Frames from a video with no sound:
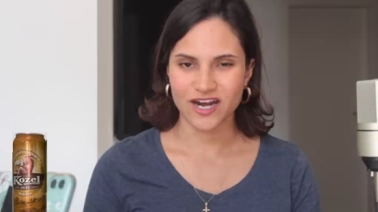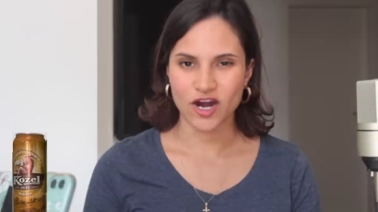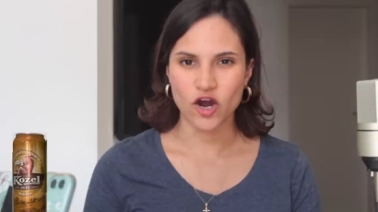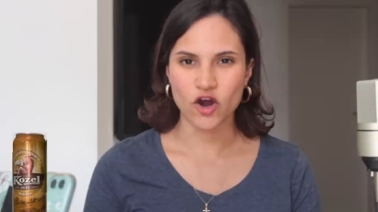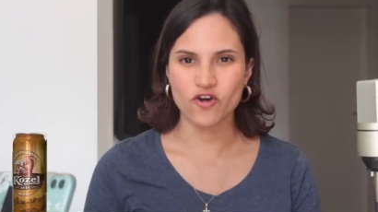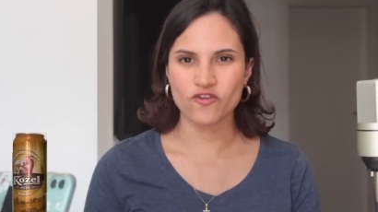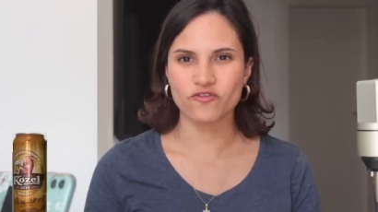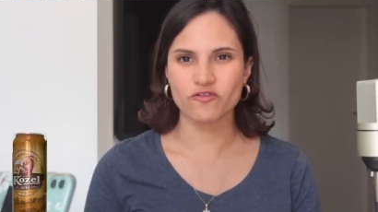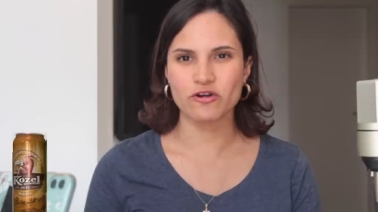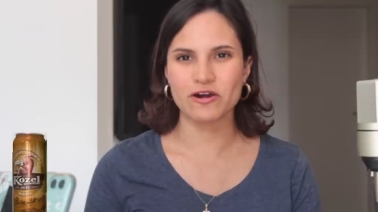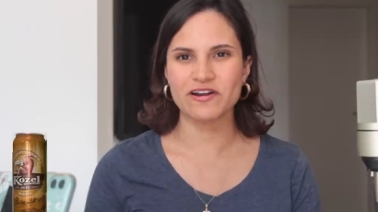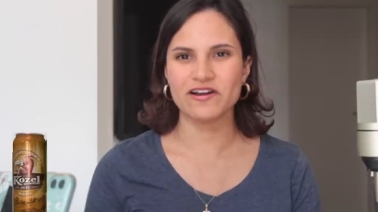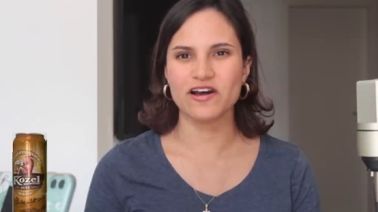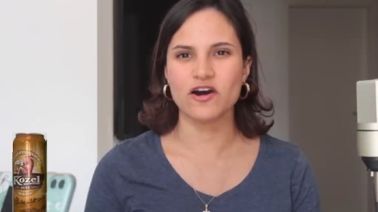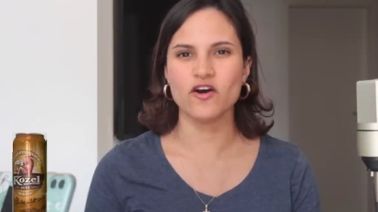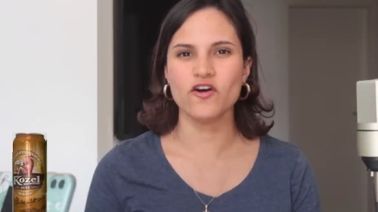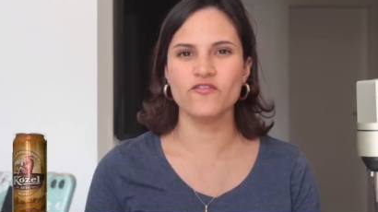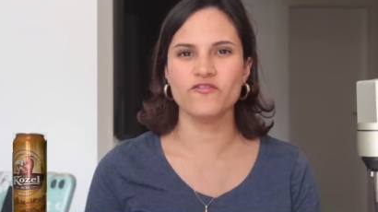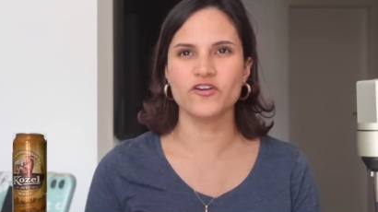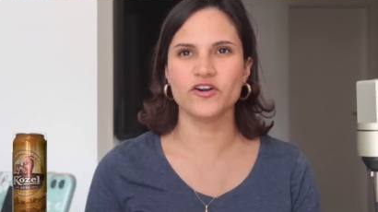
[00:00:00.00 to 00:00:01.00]

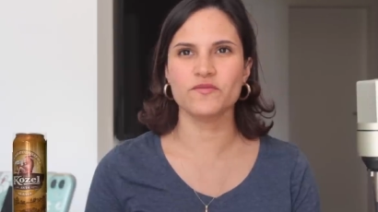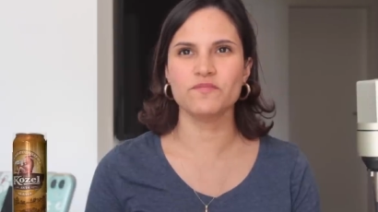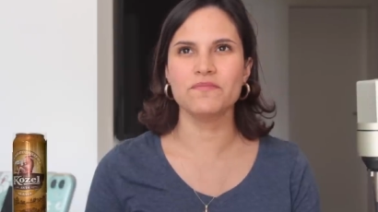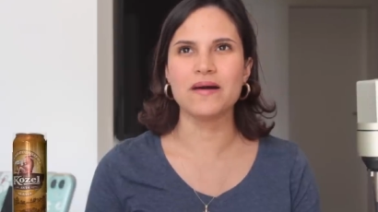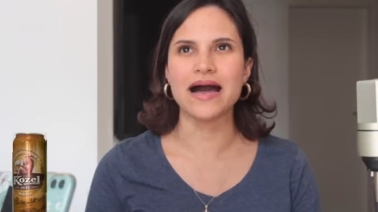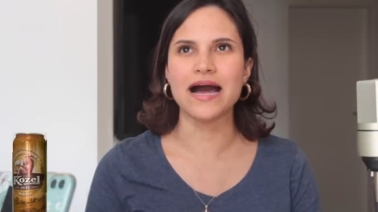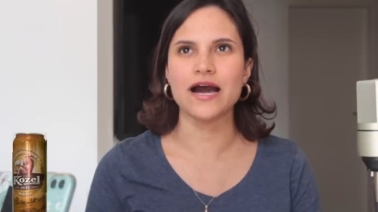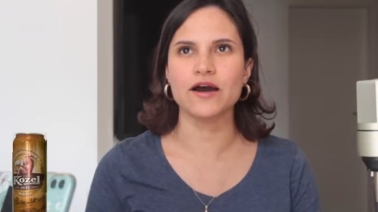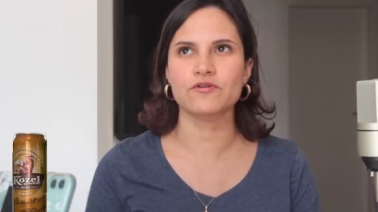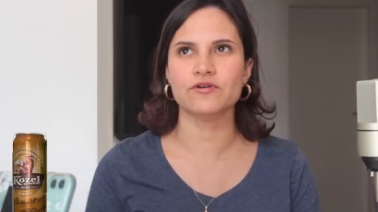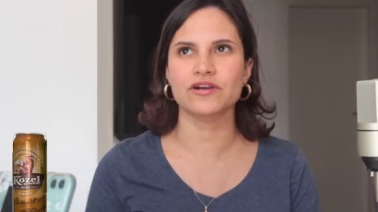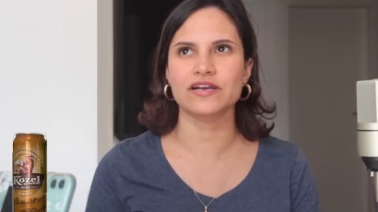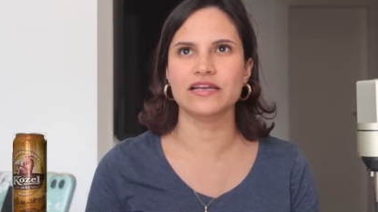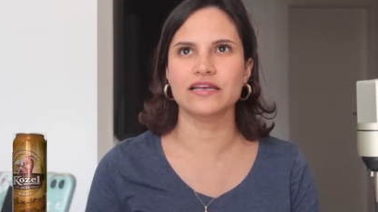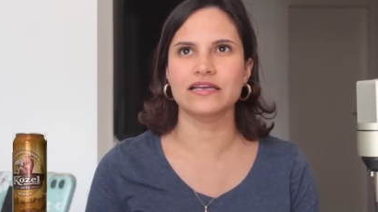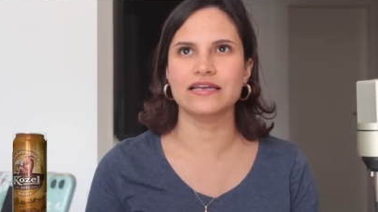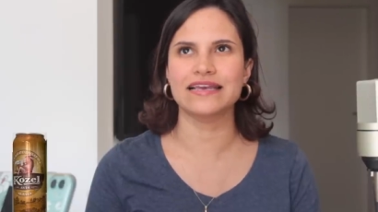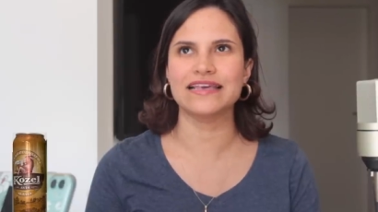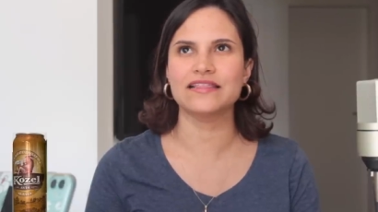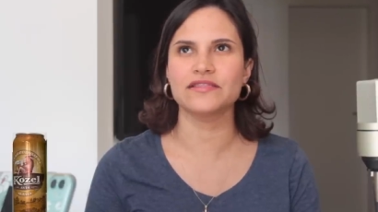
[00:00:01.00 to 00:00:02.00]

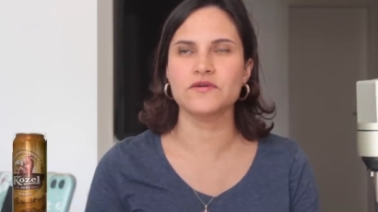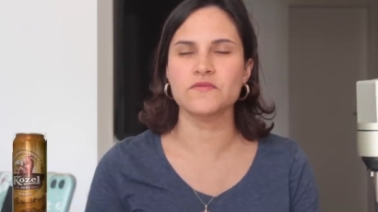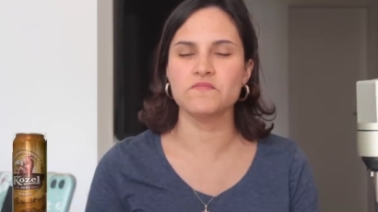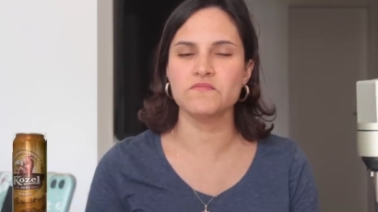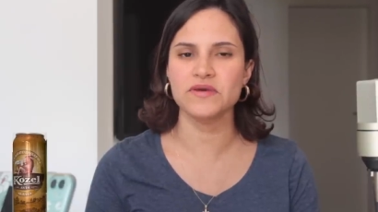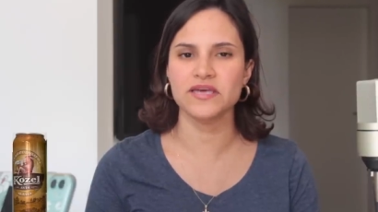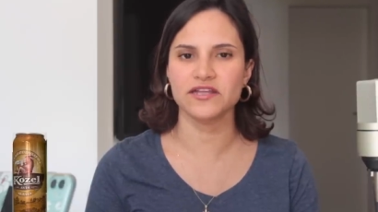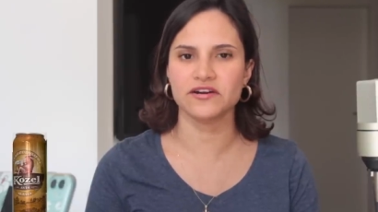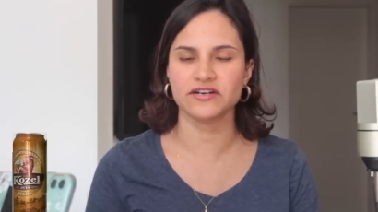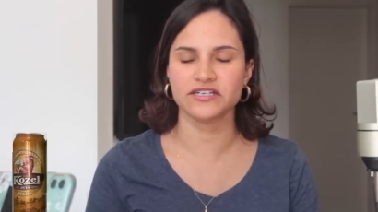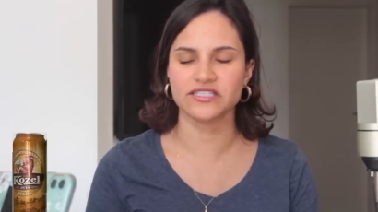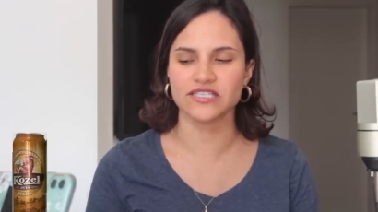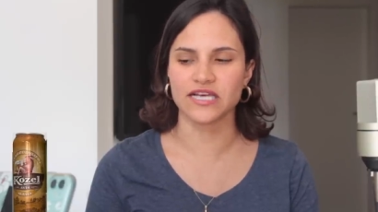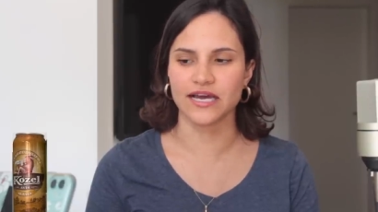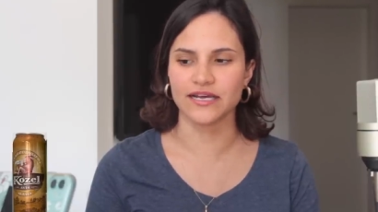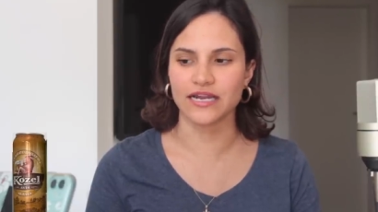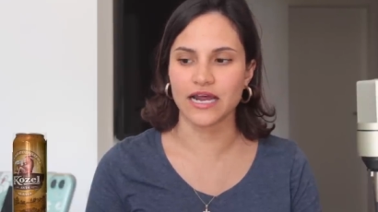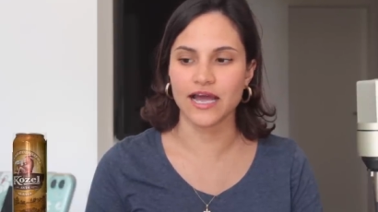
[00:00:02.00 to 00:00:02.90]
overpowering in the bitter side.